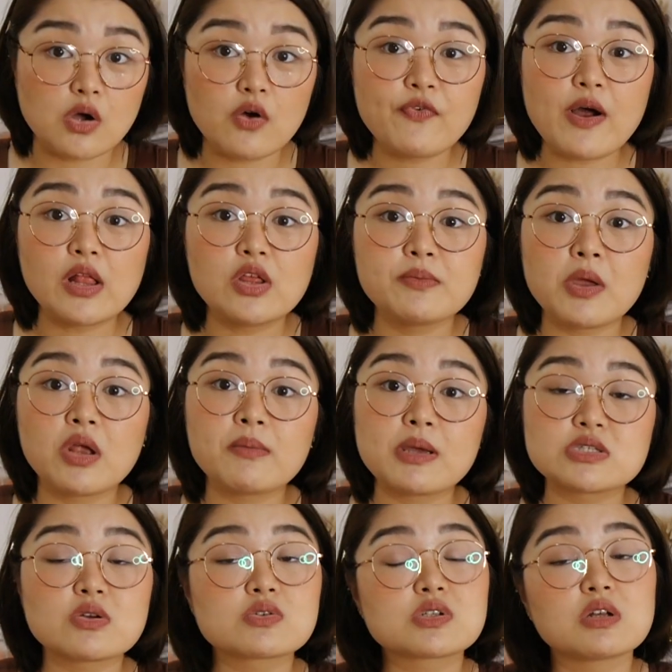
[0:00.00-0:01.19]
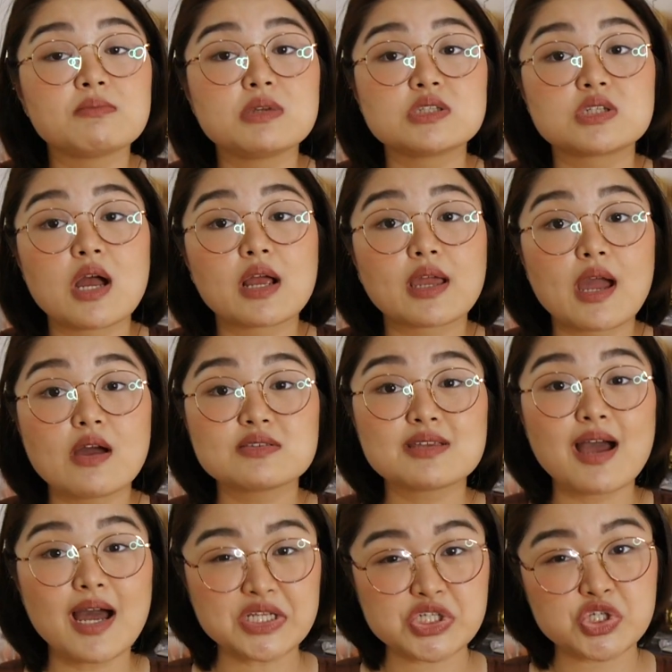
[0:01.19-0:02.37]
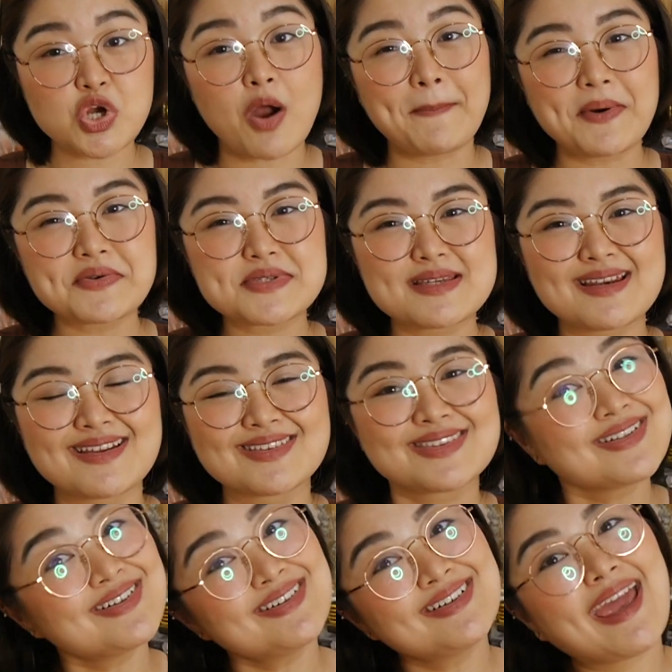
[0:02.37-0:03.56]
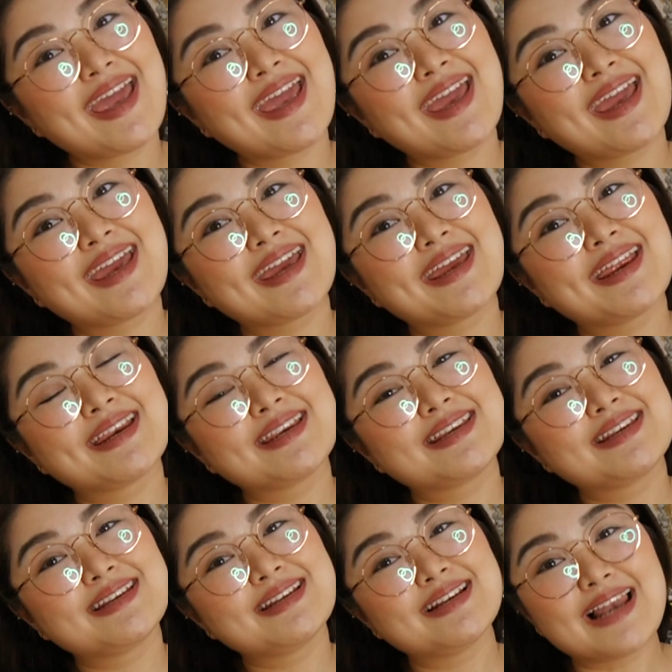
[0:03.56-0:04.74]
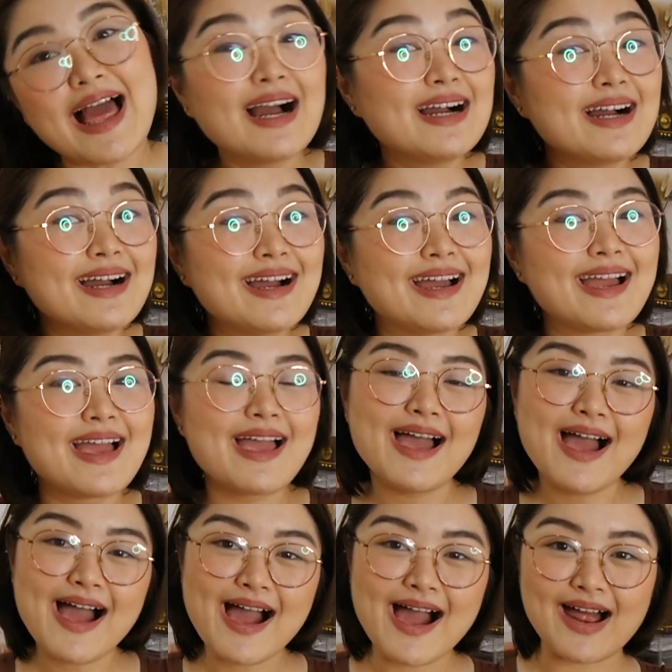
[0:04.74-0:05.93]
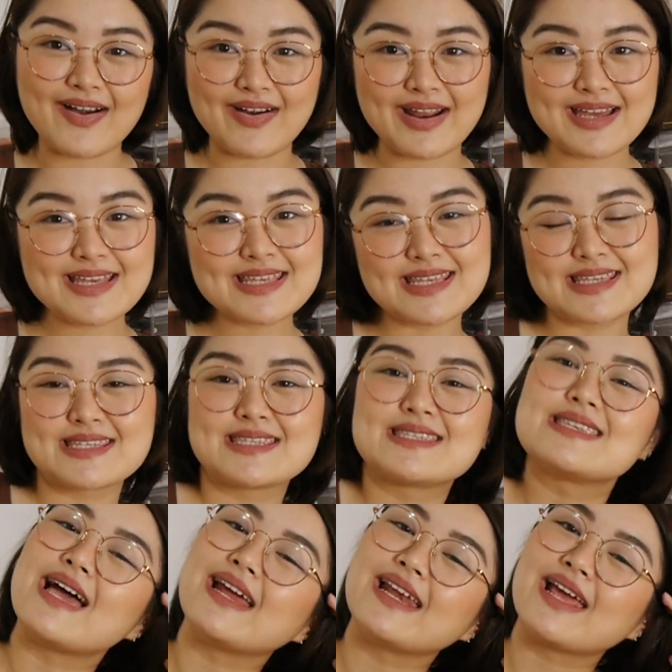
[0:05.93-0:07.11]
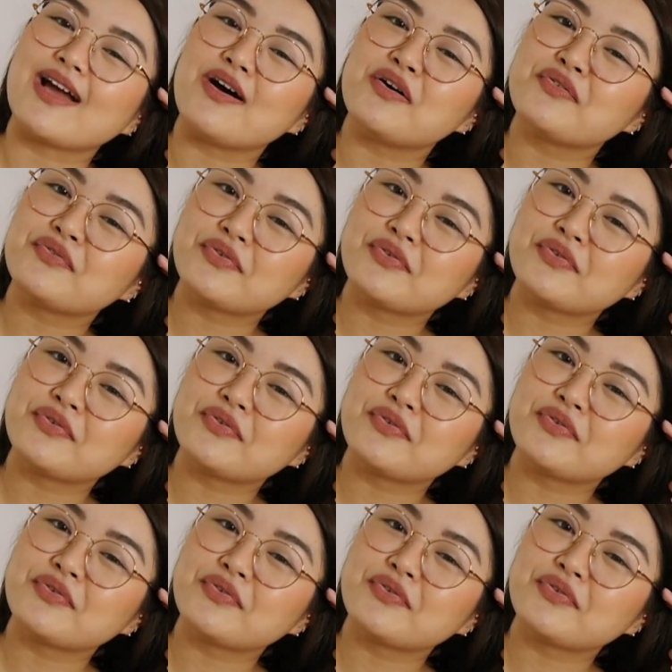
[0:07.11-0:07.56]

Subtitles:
Go follow me on my social media accounts at shopo02. And ilang, Arah, signing off.